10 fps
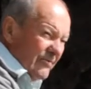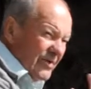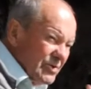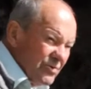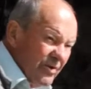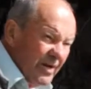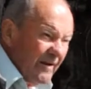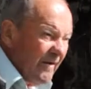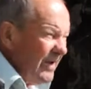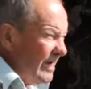of the tree
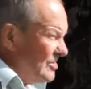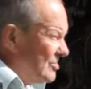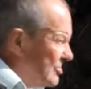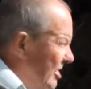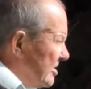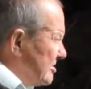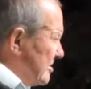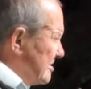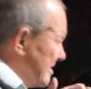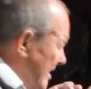is just
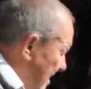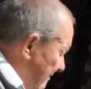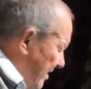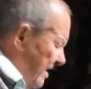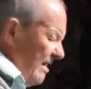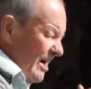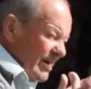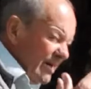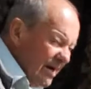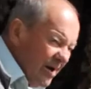as living
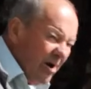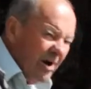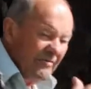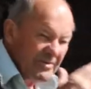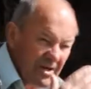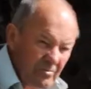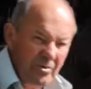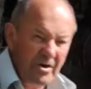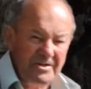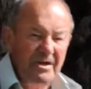and alive as it
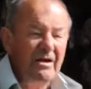was